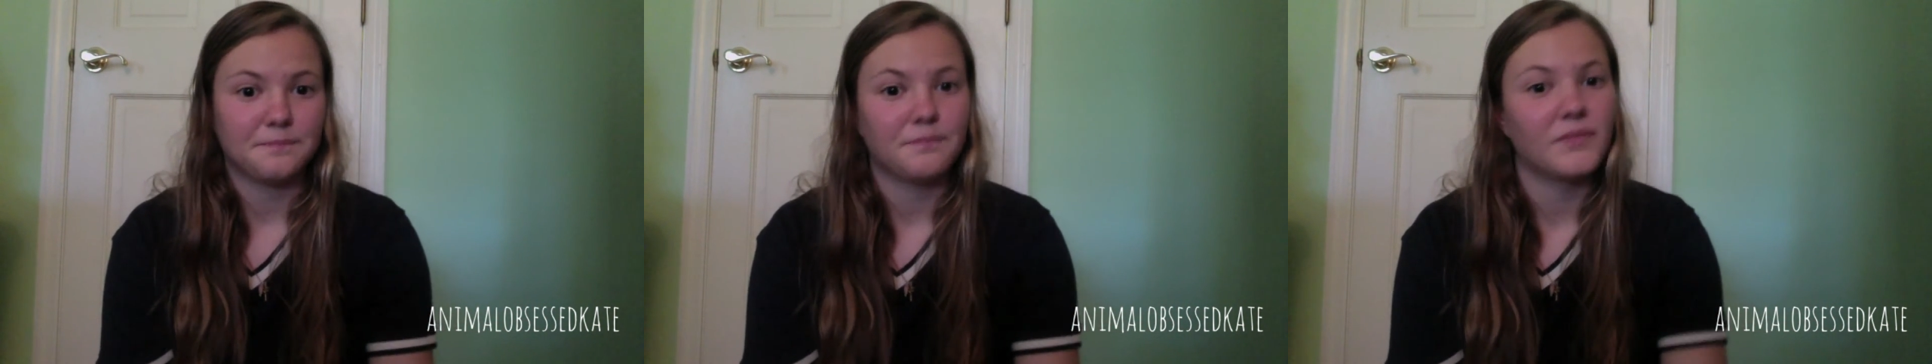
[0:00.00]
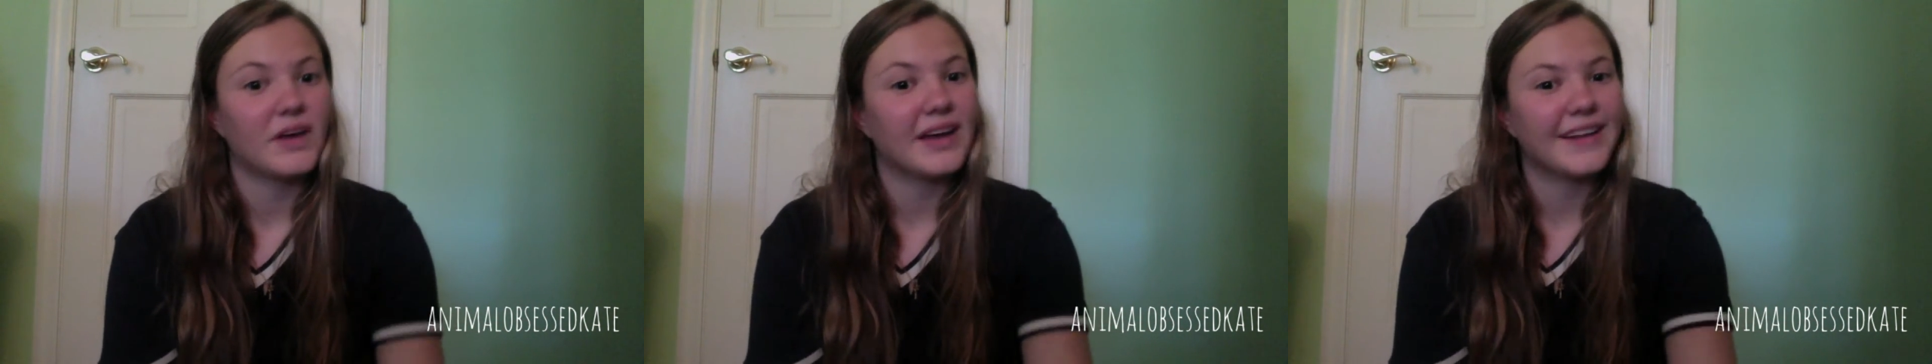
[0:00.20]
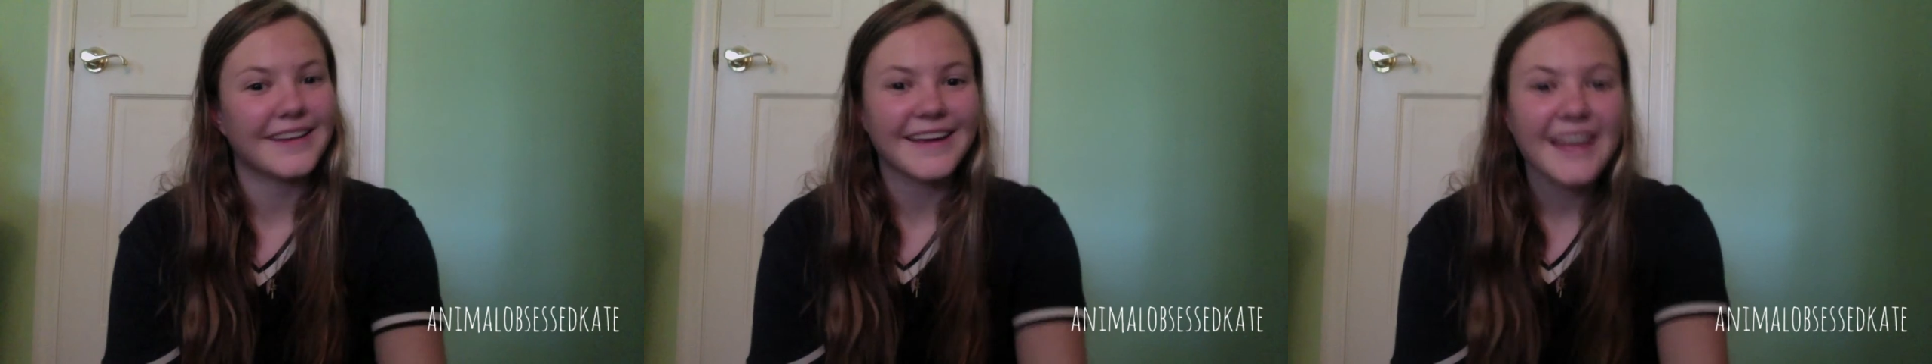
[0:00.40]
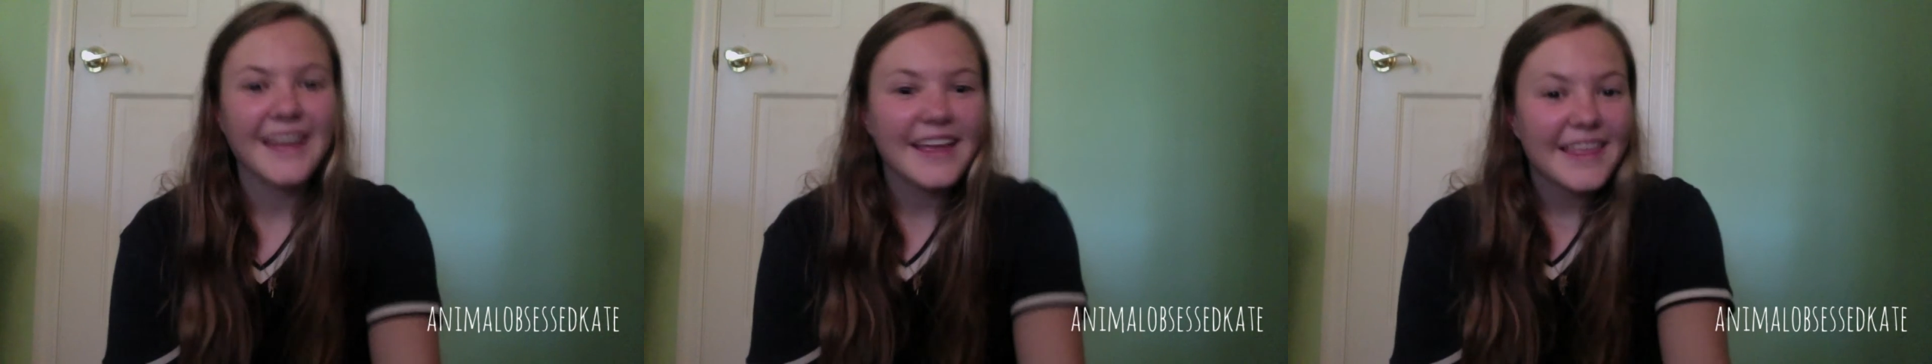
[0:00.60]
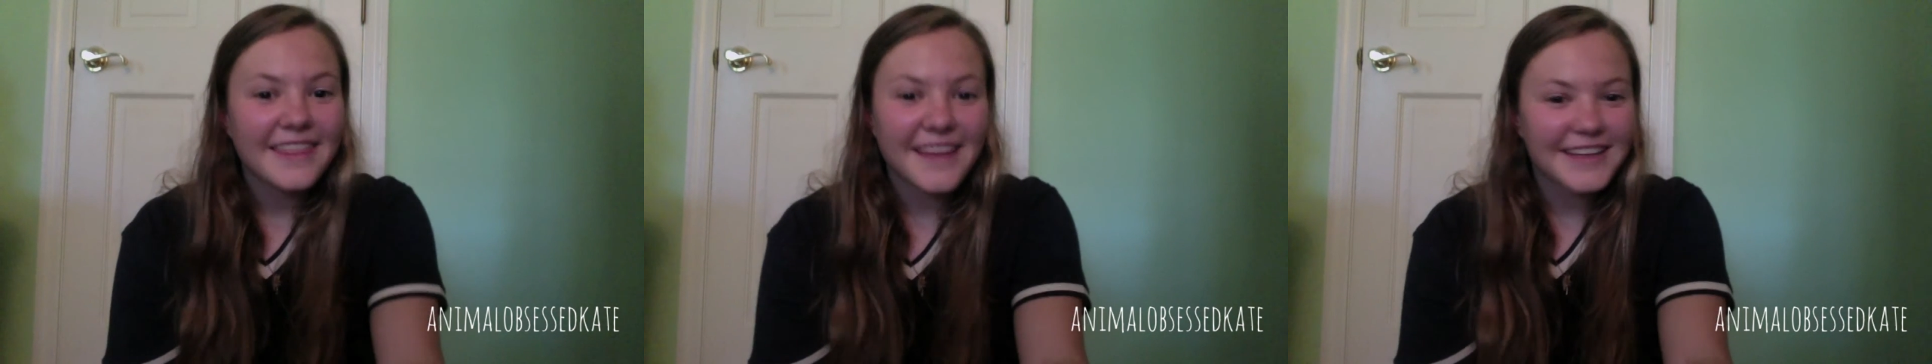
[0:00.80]
But
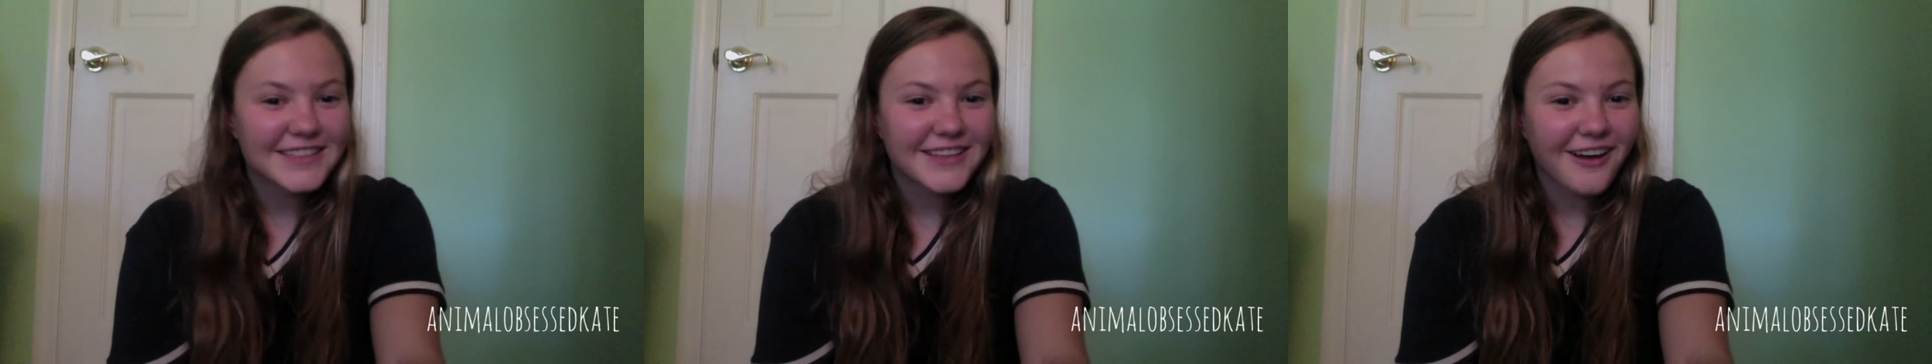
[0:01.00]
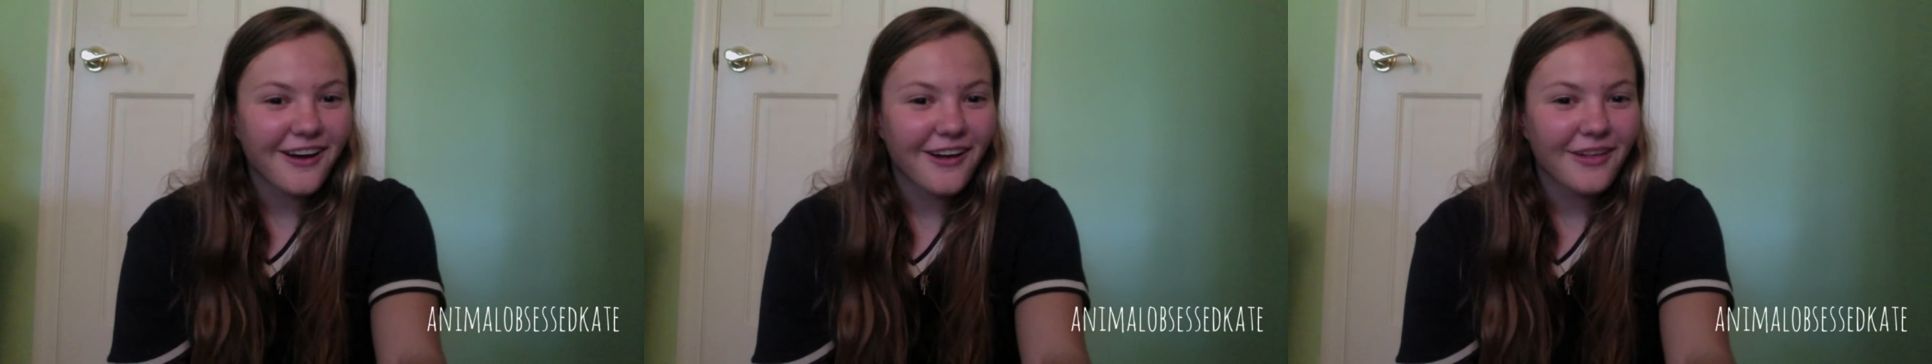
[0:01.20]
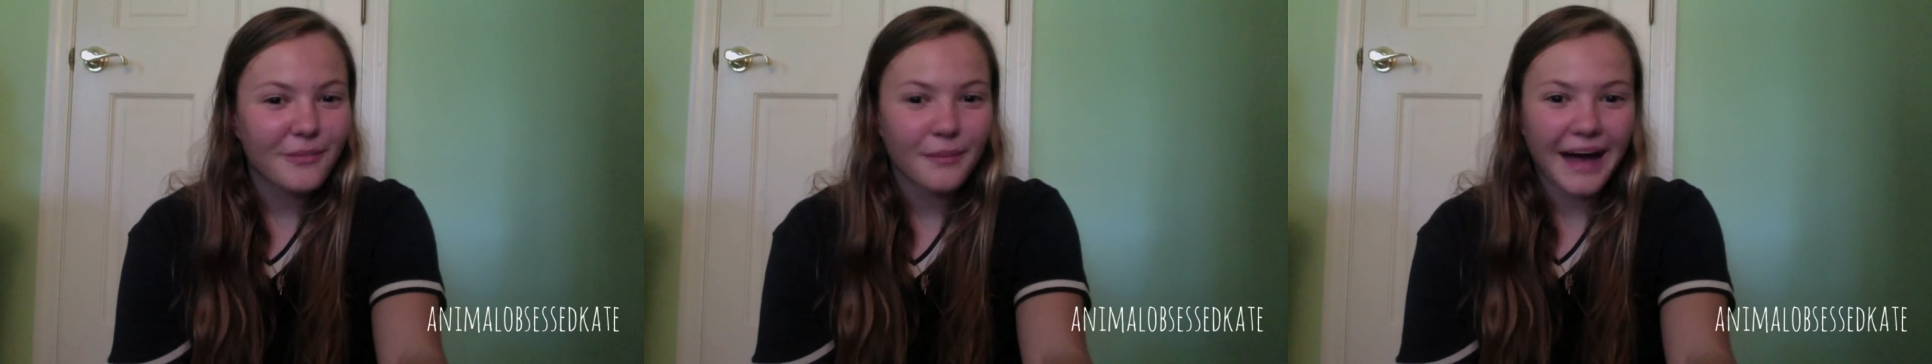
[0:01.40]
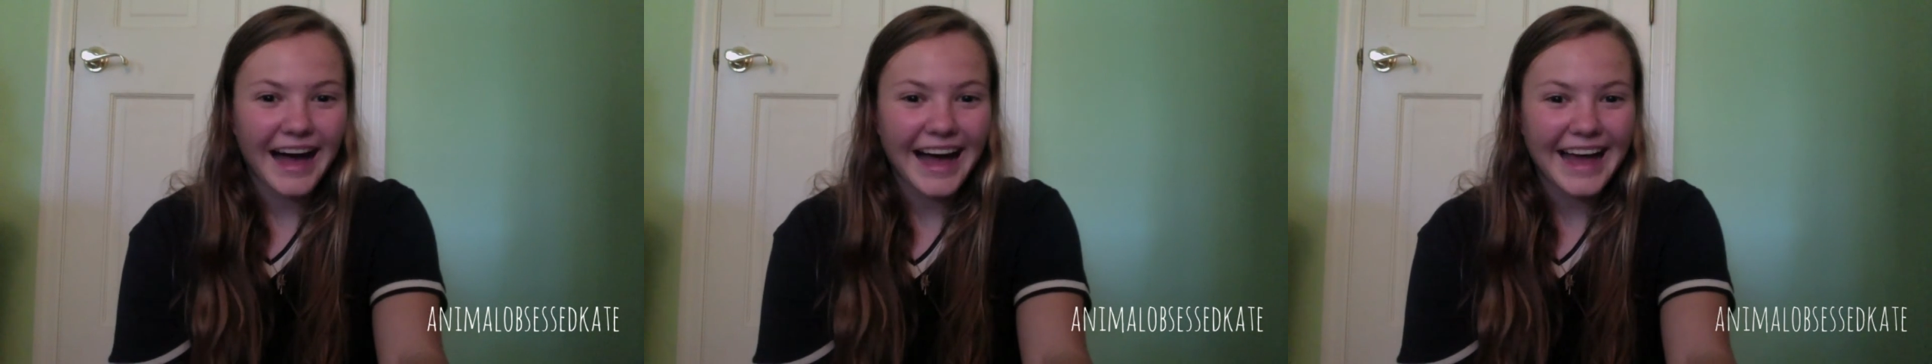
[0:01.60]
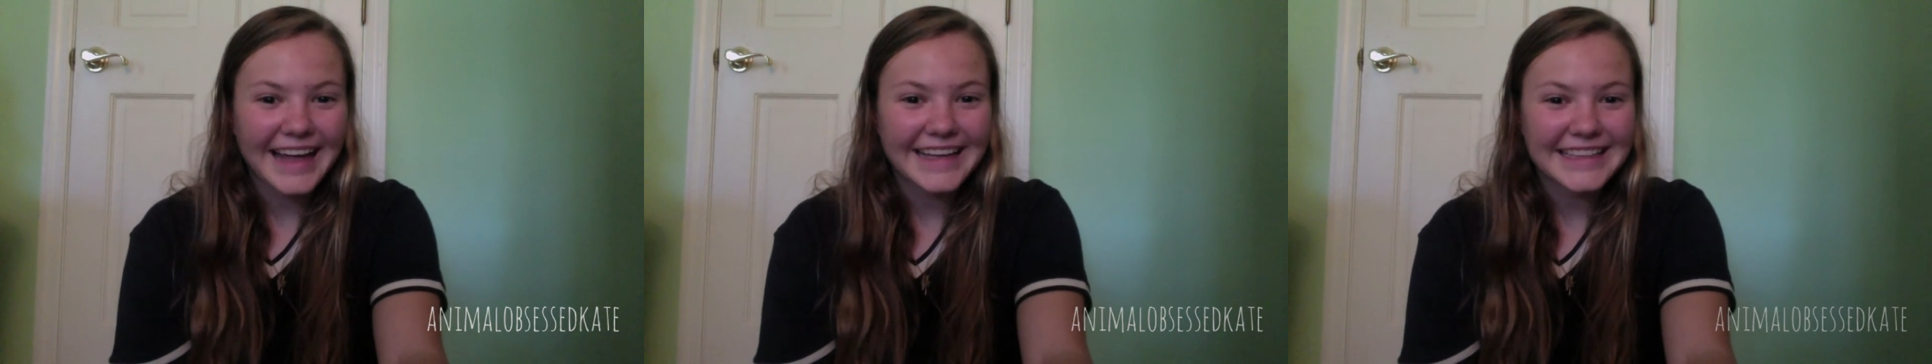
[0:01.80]
that's all.
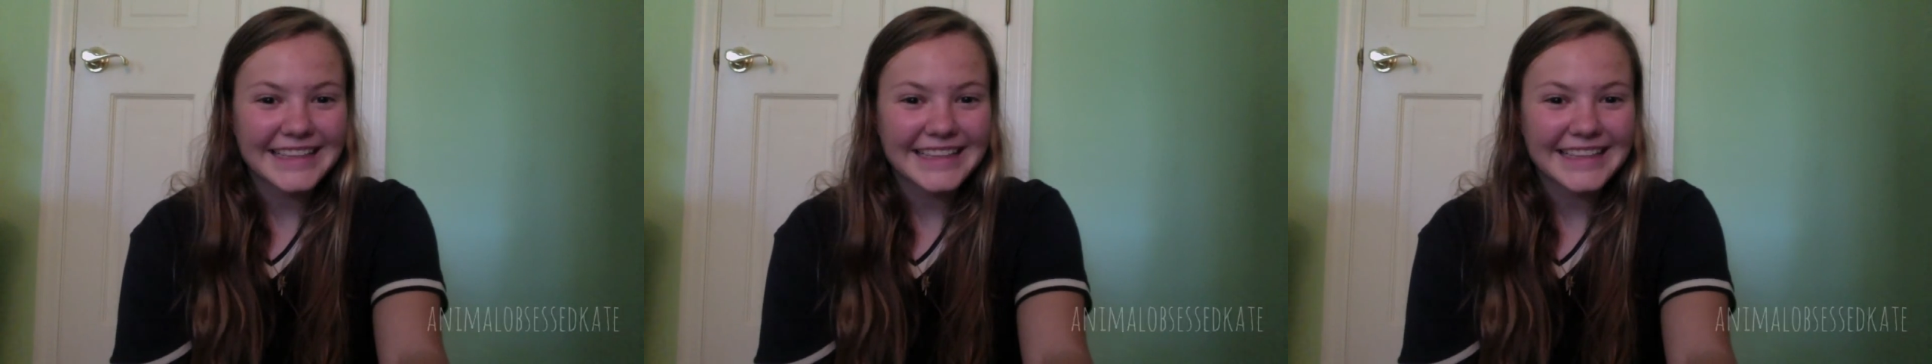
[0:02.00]
Bye.